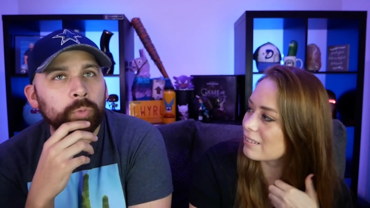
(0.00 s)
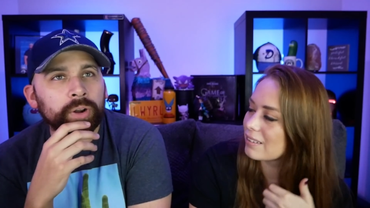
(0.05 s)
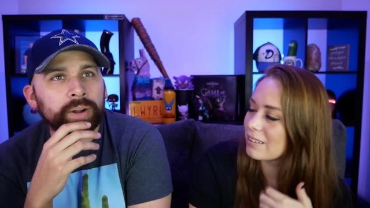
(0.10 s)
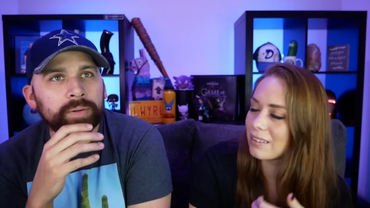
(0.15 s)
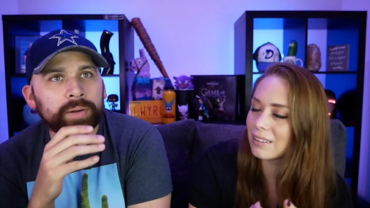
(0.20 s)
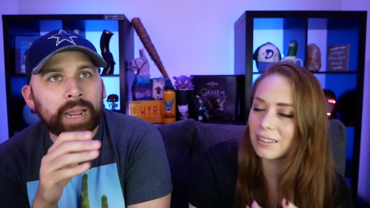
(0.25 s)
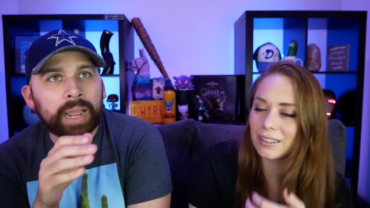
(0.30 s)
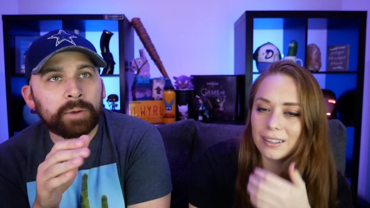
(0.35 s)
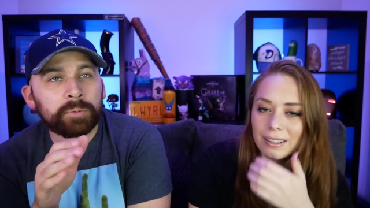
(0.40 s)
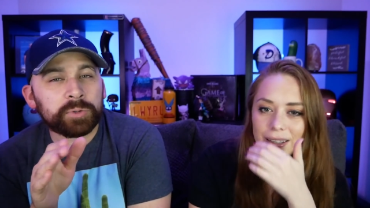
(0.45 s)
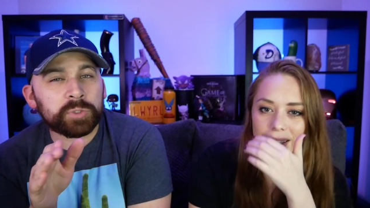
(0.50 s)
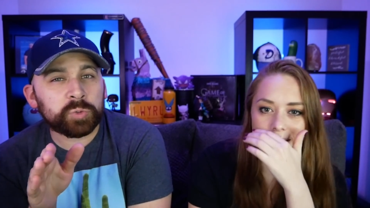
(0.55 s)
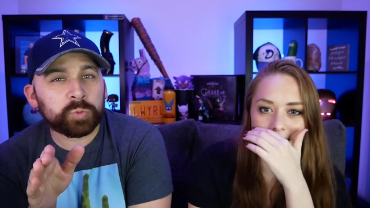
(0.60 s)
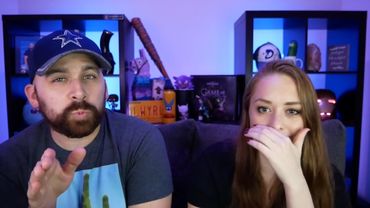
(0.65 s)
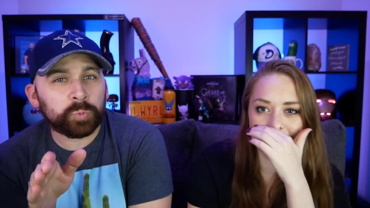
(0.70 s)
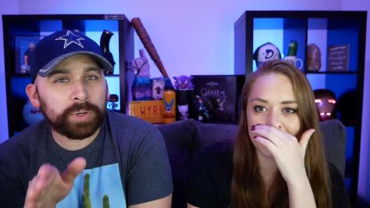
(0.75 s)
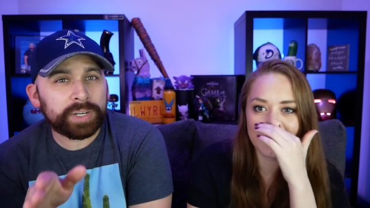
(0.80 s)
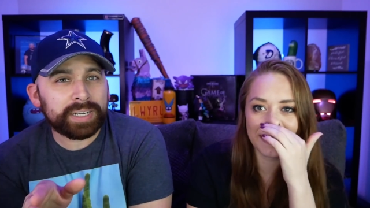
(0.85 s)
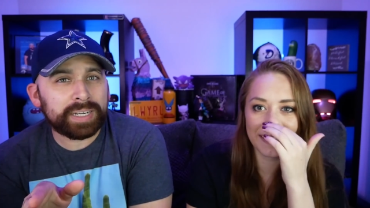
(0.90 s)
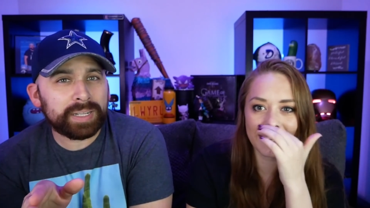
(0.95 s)
Speaker 1: what I was
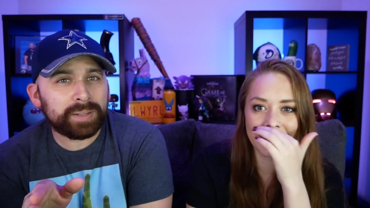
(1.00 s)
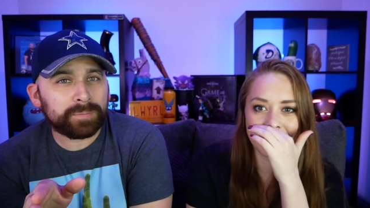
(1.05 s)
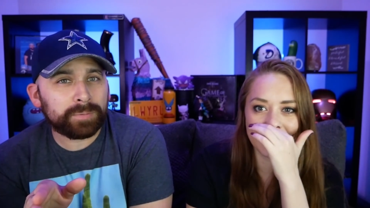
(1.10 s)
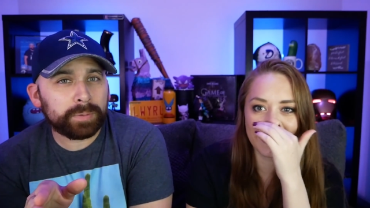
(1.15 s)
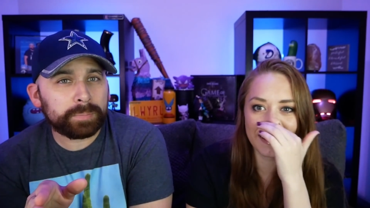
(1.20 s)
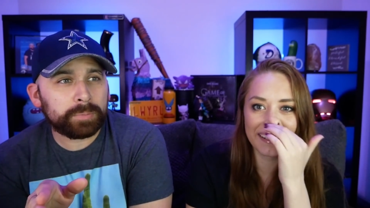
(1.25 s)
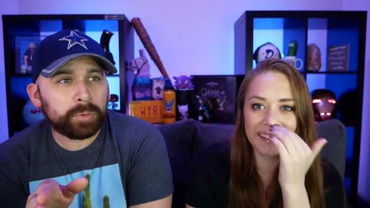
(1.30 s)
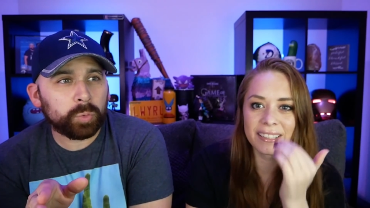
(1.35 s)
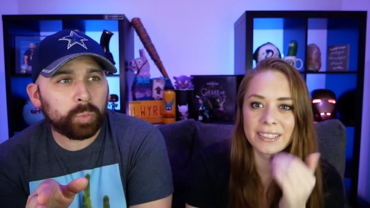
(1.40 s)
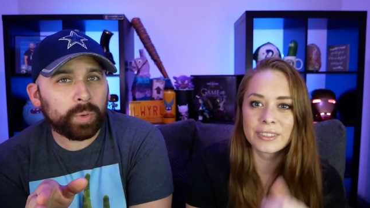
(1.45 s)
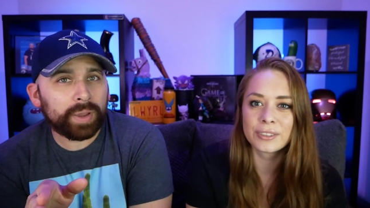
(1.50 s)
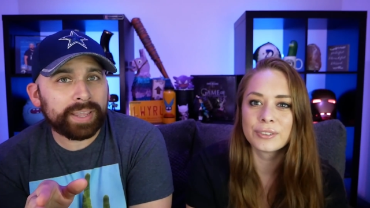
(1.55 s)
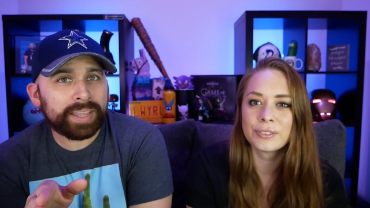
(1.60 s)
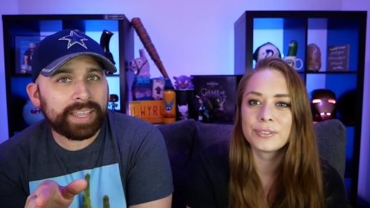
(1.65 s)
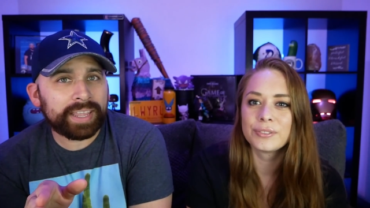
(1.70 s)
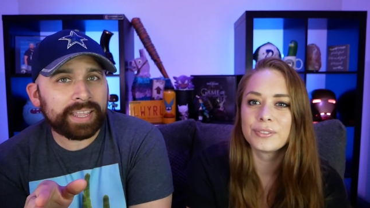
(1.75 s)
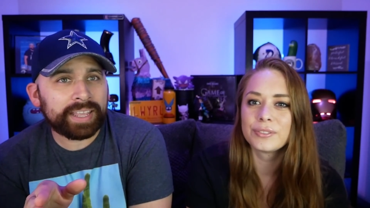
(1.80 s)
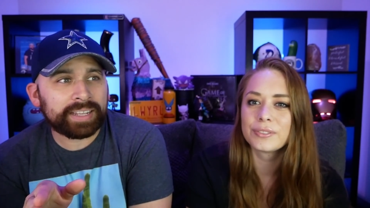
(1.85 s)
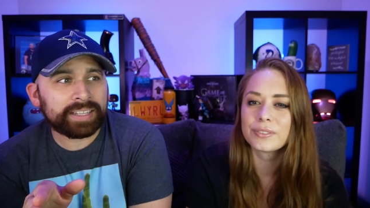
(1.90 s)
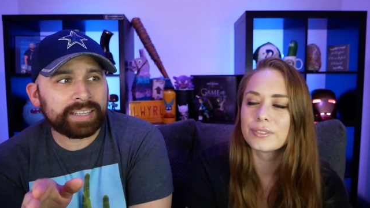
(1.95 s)
reading from the
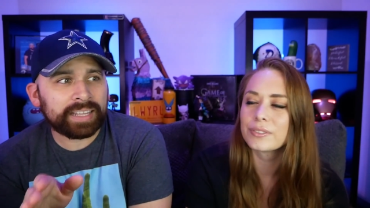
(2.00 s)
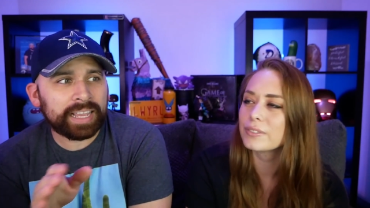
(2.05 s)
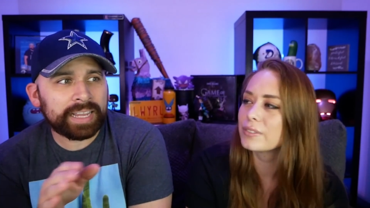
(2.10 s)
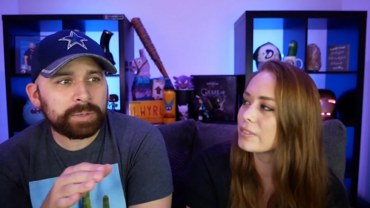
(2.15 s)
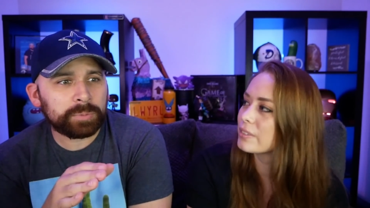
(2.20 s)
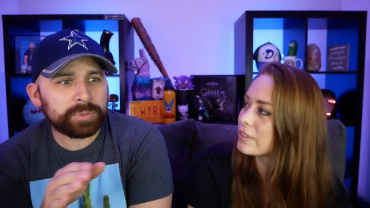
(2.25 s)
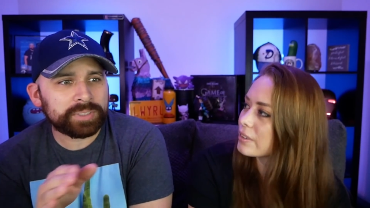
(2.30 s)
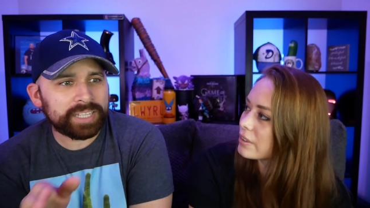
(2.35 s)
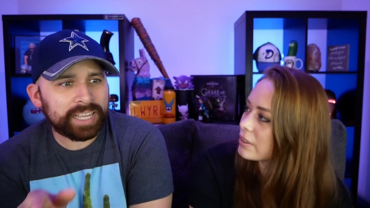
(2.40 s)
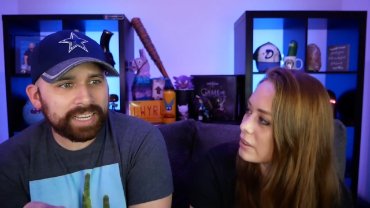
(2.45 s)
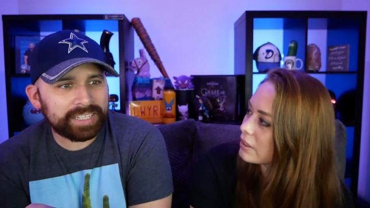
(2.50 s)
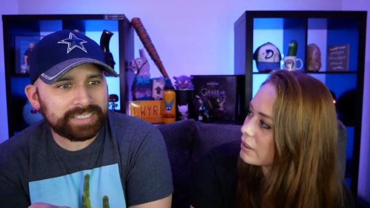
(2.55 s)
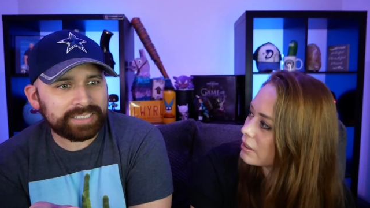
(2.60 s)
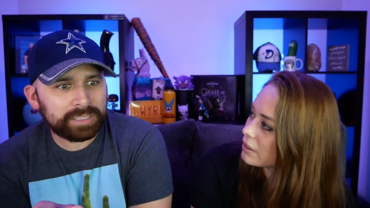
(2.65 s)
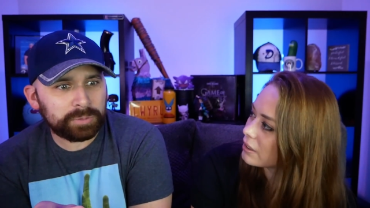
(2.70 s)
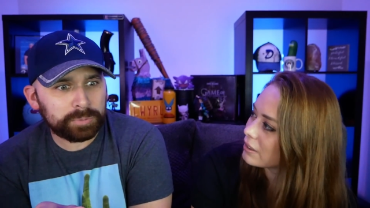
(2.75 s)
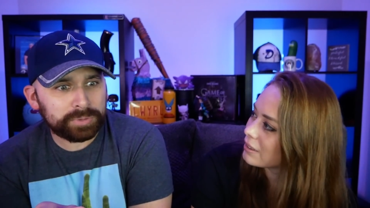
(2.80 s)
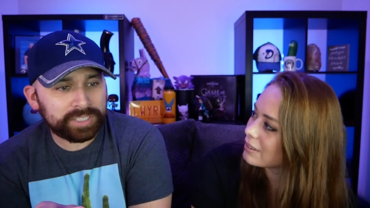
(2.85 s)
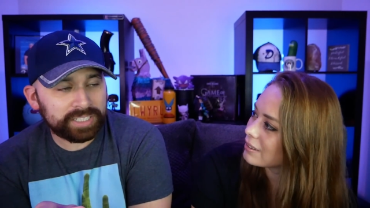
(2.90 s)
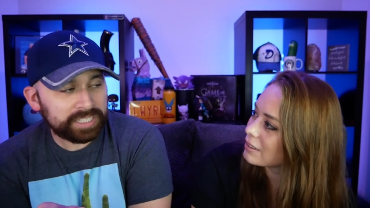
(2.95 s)
way Light was
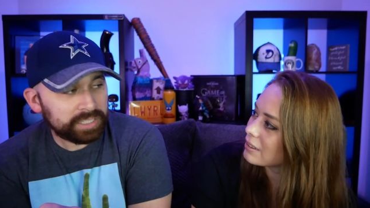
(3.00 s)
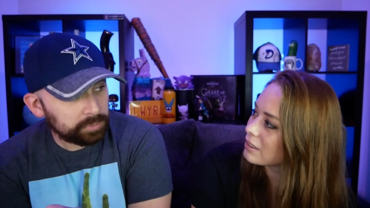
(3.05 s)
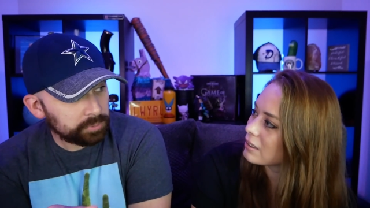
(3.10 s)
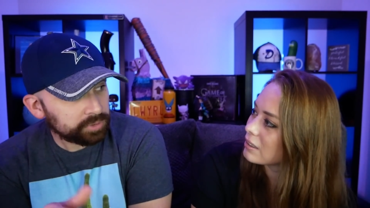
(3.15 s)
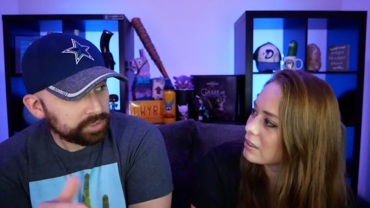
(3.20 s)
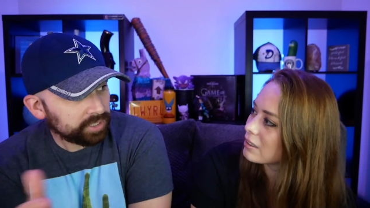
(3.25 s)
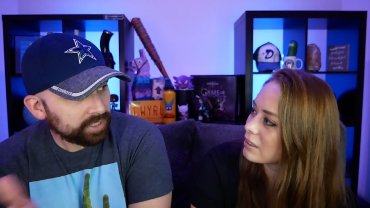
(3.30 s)
acting was that he was